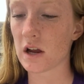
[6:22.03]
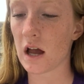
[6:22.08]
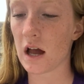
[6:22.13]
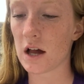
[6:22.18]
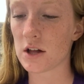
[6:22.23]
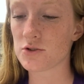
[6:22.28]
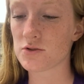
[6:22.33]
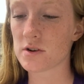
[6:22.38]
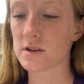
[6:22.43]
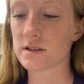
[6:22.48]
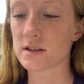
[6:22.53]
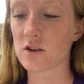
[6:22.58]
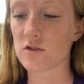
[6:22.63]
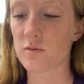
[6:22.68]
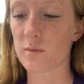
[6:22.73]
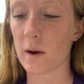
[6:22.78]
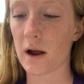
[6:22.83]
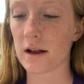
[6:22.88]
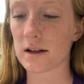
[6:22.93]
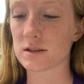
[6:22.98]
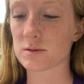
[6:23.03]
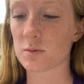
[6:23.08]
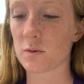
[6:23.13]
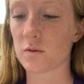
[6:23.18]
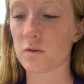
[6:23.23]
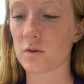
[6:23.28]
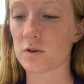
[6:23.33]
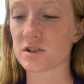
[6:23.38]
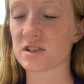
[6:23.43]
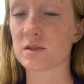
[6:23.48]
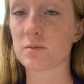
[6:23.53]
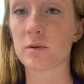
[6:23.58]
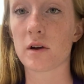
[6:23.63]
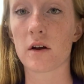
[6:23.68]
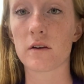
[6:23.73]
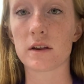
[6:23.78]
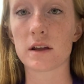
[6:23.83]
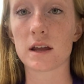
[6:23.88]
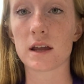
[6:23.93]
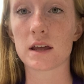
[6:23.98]
hundreds of miles before
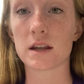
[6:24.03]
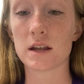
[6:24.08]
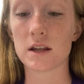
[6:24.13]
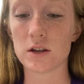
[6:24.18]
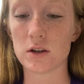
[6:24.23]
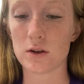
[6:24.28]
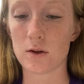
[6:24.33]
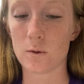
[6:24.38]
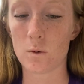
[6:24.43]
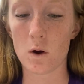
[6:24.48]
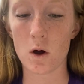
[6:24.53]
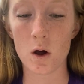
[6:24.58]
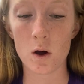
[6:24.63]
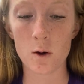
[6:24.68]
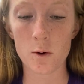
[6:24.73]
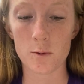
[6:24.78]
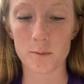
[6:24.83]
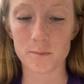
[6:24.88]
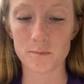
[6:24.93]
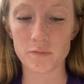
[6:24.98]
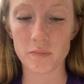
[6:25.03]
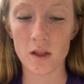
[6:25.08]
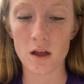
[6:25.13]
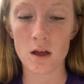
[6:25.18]
sprouting in a new home.